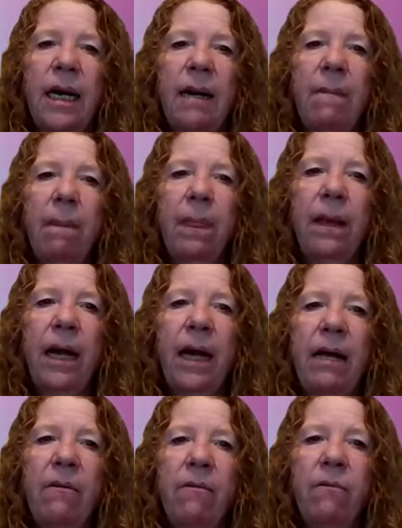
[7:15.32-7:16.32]

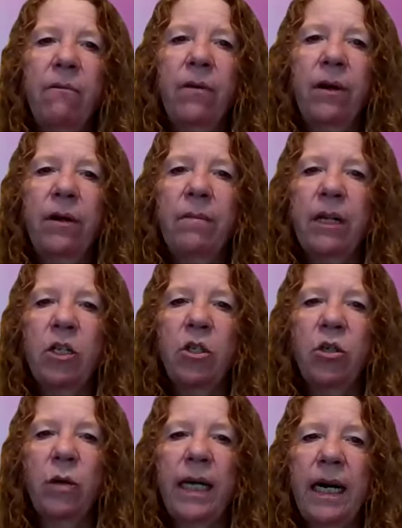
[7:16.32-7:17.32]
I very much
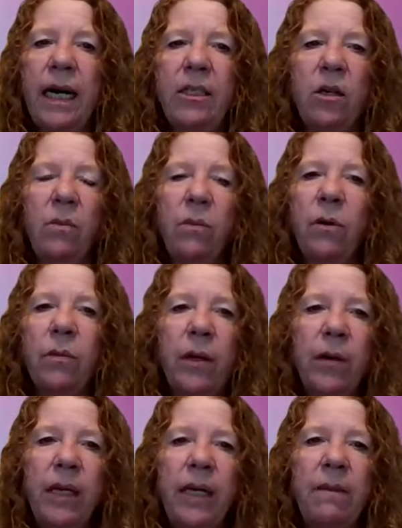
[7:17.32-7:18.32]
enjoy it. I don't
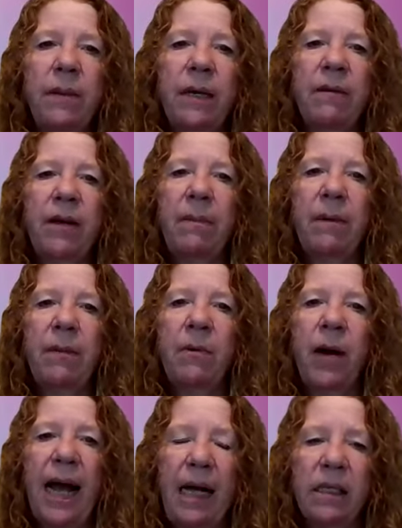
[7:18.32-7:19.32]
promote it, but I've had
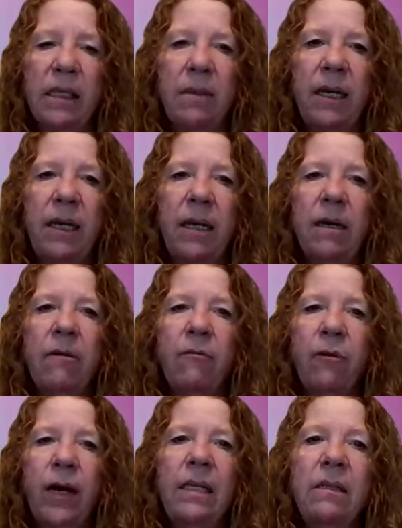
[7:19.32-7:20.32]
people ask me,
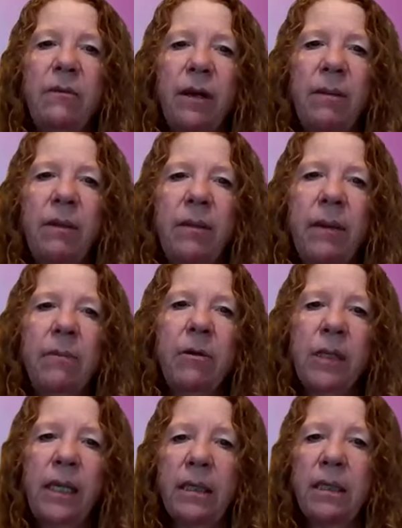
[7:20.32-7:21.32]
friends, family
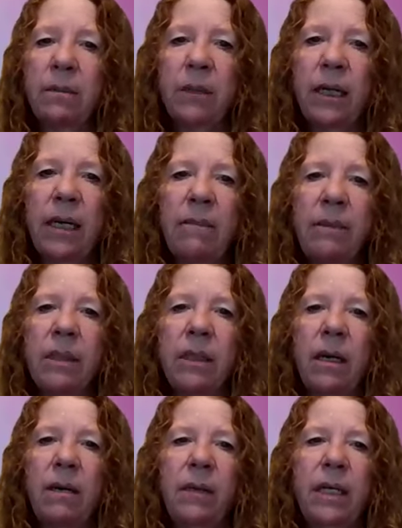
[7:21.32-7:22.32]
members, and sometimes
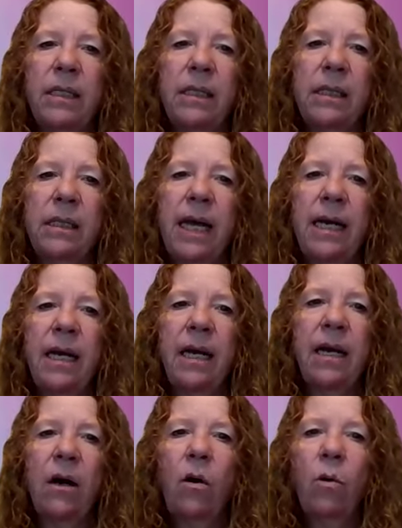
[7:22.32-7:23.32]
places that
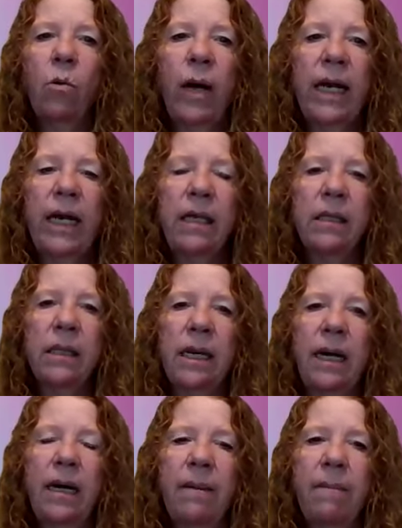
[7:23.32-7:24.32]
hold weddings.
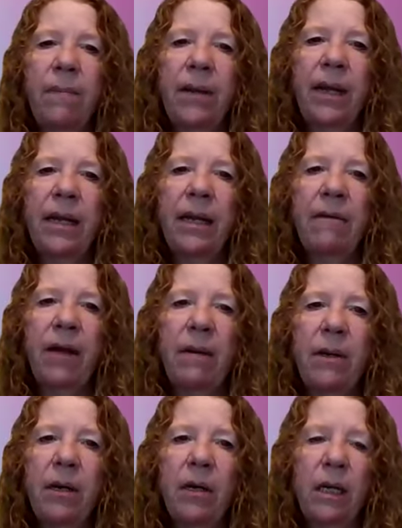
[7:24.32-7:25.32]
And they've
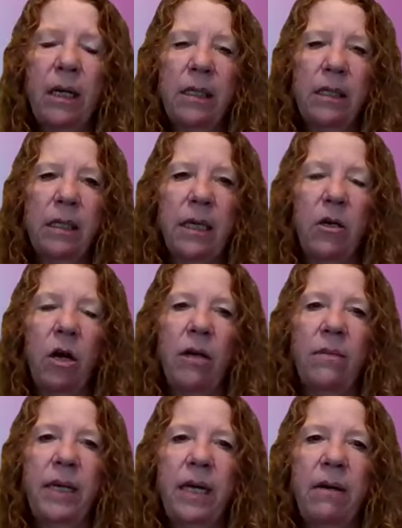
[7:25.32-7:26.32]
had me on a list and
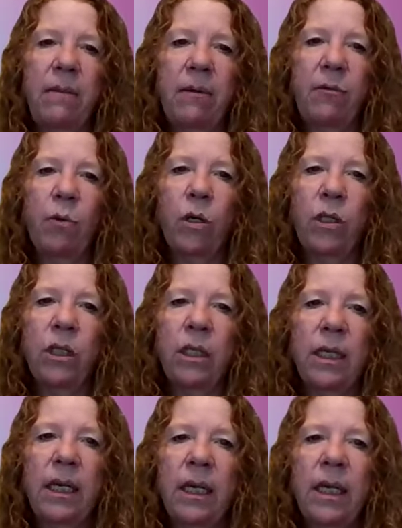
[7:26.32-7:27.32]
called me before
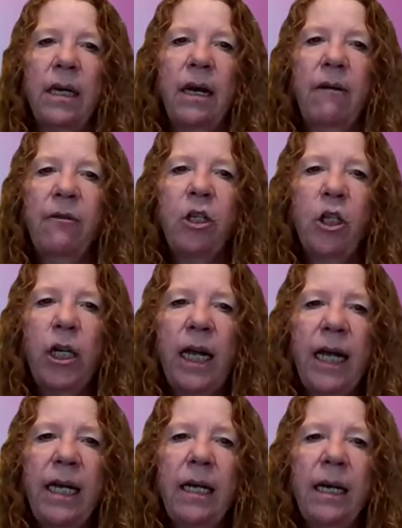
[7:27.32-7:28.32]
to
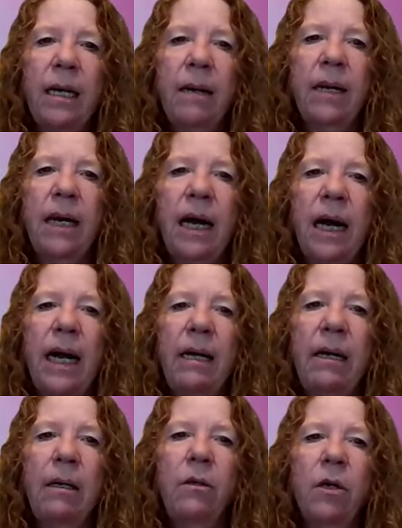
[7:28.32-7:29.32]
officiate, but
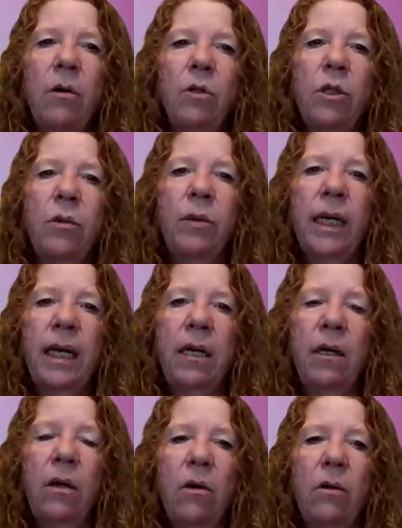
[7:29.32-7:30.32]
I don't do it
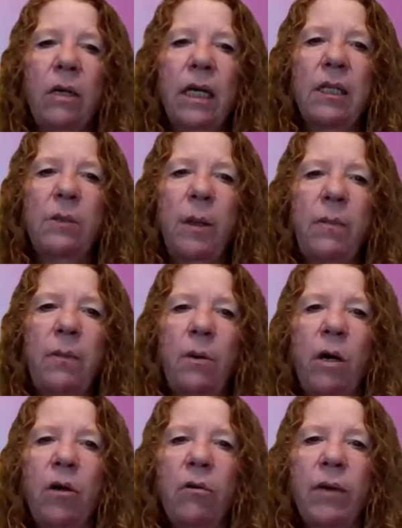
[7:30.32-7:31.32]
any longer unless
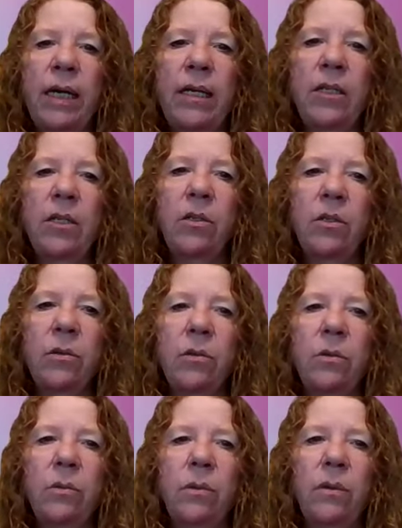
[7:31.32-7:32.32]
people agree to
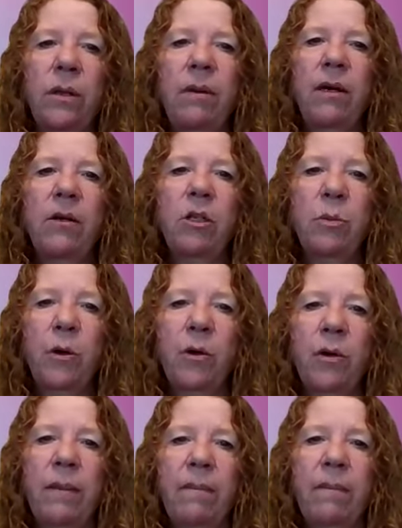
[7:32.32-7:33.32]
do the marriage
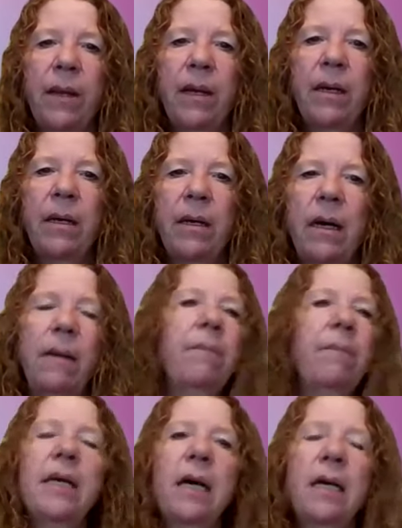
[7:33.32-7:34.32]
program,
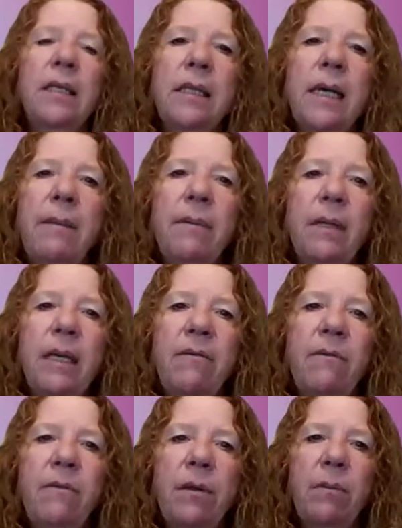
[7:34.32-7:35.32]
because I
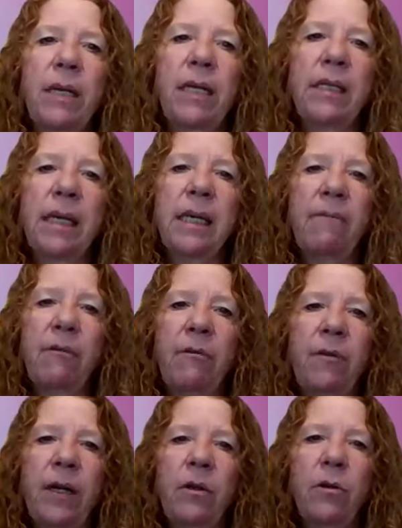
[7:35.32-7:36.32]
believe they're being set up for
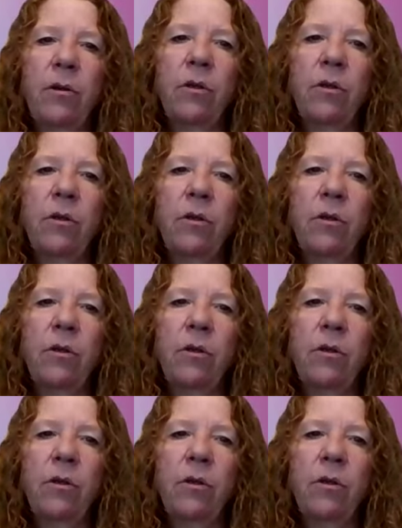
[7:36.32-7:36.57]
failure.